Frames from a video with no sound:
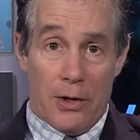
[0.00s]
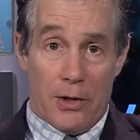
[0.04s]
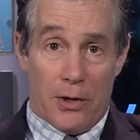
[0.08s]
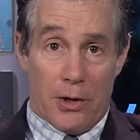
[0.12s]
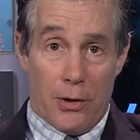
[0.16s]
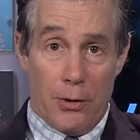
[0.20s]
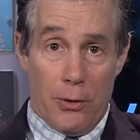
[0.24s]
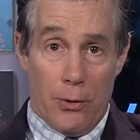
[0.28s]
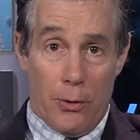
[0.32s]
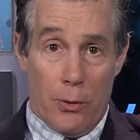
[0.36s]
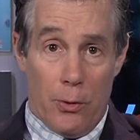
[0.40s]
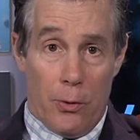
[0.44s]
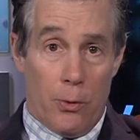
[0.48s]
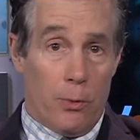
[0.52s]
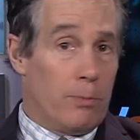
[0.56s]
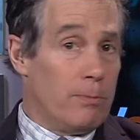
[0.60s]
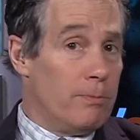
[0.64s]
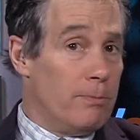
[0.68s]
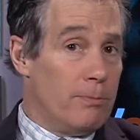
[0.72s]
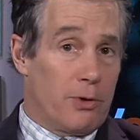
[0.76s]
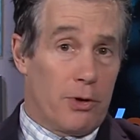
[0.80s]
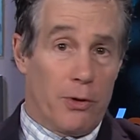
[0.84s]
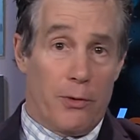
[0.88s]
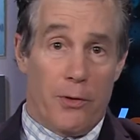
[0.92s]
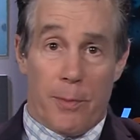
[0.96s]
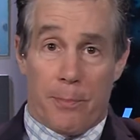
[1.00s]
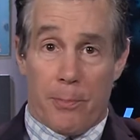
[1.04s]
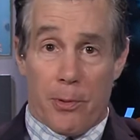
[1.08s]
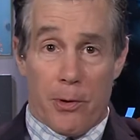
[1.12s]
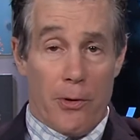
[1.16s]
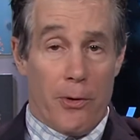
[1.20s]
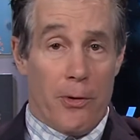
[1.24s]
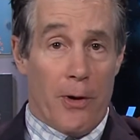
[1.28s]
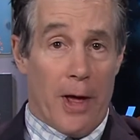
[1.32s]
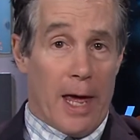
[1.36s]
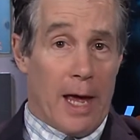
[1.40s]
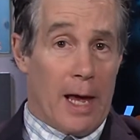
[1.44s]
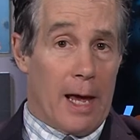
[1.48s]
to do the
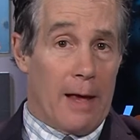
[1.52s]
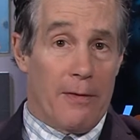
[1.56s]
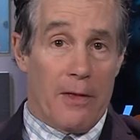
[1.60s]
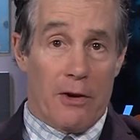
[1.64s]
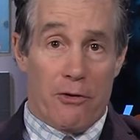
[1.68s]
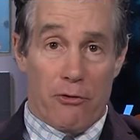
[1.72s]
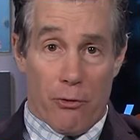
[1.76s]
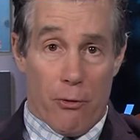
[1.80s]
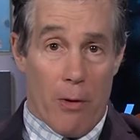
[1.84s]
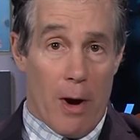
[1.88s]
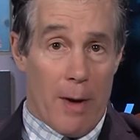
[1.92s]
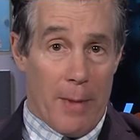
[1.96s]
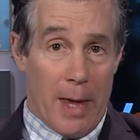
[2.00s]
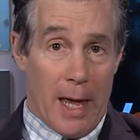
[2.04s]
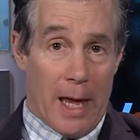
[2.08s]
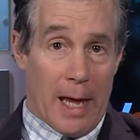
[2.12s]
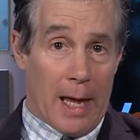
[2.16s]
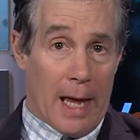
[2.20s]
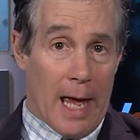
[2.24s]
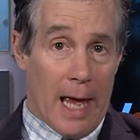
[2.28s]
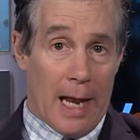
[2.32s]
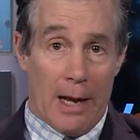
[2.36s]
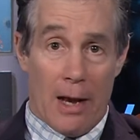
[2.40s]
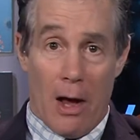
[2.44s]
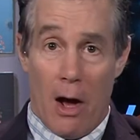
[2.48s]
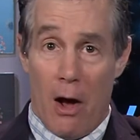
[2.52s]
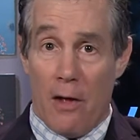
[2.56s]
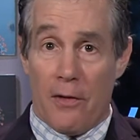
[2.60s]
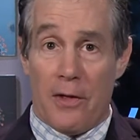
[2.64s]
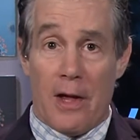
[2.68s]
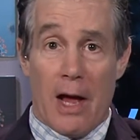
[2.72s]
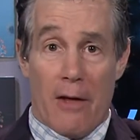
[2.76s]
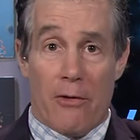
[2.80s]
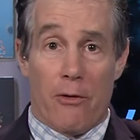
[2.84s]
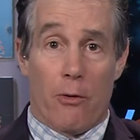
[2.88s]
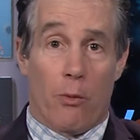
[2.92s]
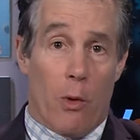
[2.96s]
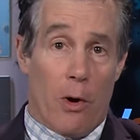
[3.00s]
pruning and the trimming and all
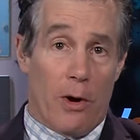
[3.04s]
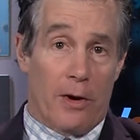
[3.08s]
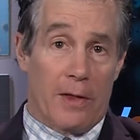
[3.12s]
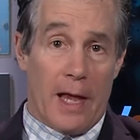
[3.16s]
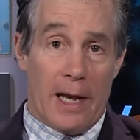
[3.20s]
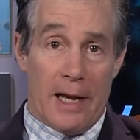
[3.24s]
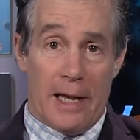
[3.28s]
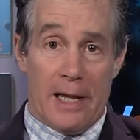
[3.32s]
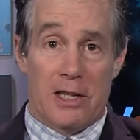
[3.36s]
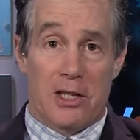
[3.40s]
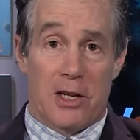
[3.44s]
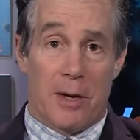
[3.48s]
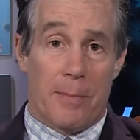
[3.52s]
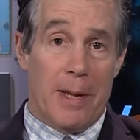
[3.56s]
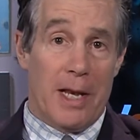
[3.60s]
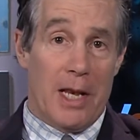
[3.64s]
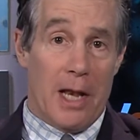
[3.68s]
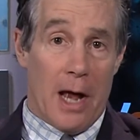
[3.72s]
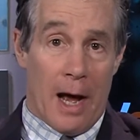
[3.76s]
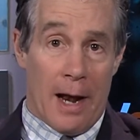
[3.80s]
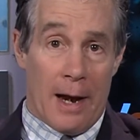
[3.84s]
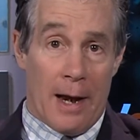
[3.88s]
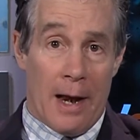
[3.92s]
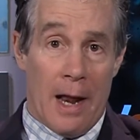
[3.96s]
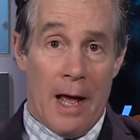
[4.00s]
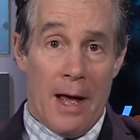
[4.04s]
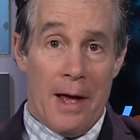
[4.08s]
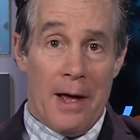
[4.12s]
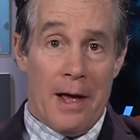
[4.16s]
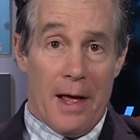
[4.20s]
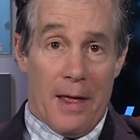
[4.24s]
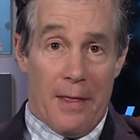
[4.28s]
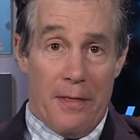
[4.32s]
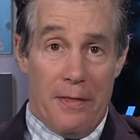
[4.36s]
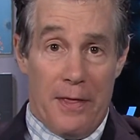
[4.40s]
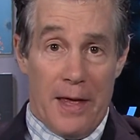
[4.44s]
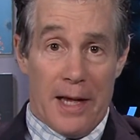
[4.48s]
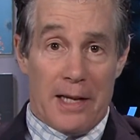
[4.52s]
the other work that needs to be done
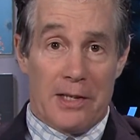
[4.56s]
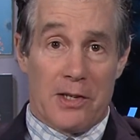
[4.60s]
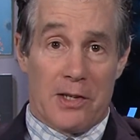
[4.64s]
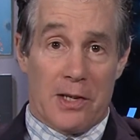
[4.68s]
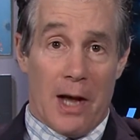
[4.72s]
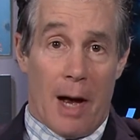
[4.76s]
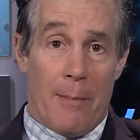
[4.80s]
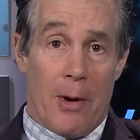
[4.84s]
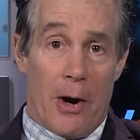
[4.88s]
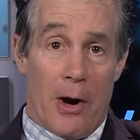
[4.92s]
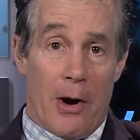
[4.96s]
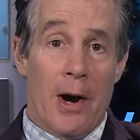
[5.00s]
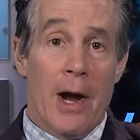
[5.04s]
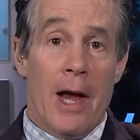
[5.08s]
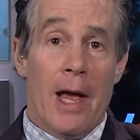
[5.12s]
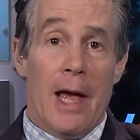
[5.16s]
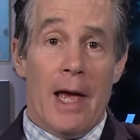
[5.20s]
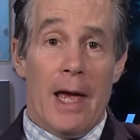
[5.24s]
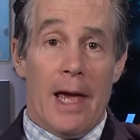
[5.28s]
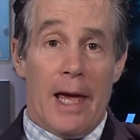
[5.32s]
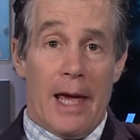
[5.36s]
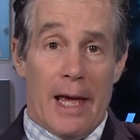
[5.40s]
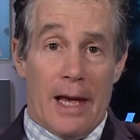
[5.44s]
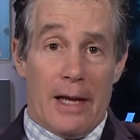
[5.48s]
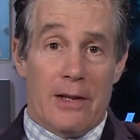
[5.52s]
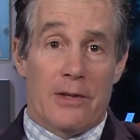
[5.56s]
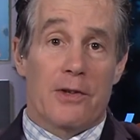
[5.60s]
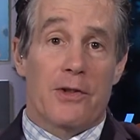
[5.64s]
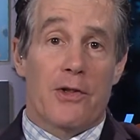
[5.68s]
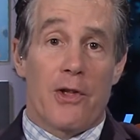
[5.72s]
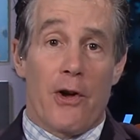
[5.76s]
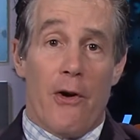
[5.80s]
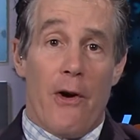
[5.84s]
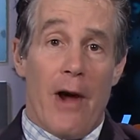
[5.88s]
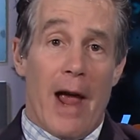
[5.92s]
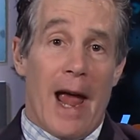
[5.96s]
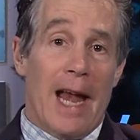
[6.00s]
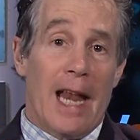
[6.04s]
this summer. Is
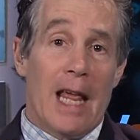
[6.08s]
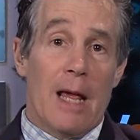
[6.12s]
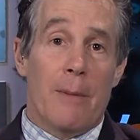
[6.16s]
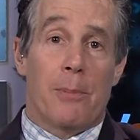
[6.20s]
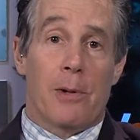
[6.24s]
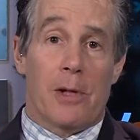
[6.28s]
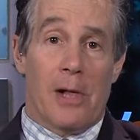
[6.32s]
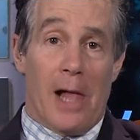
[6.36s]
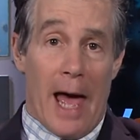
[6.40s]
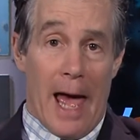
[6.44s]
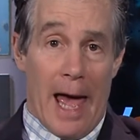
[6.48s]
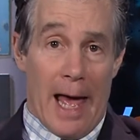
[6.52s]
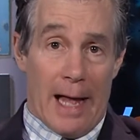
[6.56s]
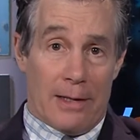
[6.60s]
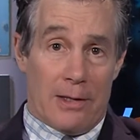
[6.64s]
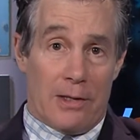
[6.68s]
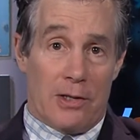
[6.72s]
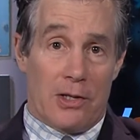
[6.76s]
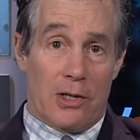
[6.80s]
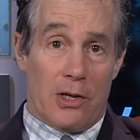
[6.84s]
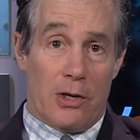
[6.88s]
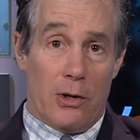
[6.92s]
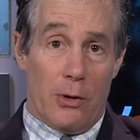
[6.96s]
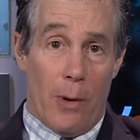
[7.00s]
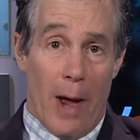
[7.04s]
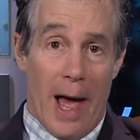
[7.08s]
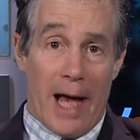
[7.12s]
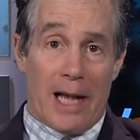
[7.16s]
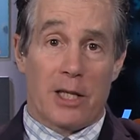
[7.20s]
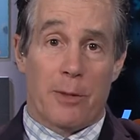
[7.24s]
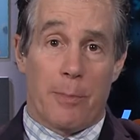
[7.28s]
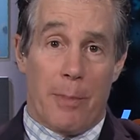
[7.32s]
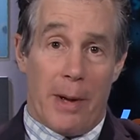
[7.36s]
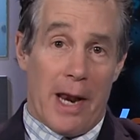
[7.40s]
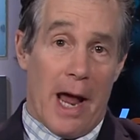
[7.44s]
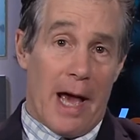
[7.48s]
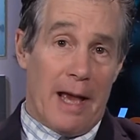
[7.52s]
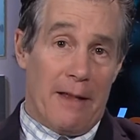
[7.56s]
there any plans to
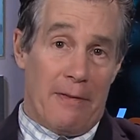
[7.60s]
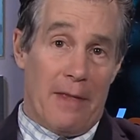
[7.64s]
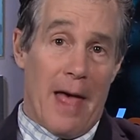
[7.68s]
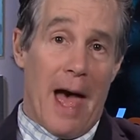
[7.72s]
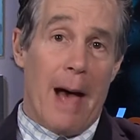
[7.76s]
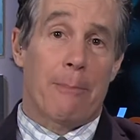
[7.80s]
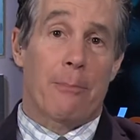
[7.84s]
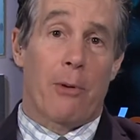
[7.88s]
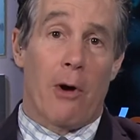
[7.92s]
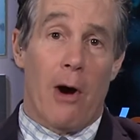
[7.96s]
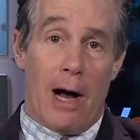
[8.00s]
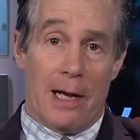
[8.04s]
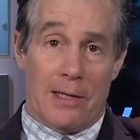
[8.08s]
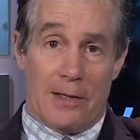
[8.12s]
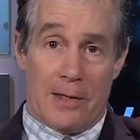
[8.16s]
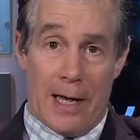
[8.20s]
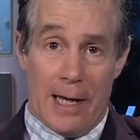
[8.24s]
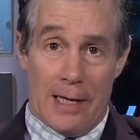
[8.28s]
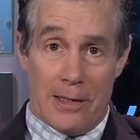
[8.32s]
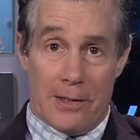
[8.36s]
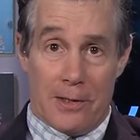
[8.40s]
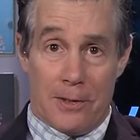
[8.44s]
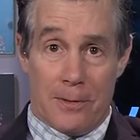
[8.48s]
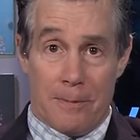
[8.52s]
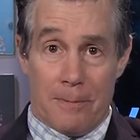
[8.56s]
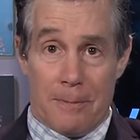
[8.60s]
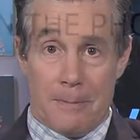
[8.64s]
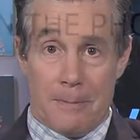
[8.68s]
expedite that process?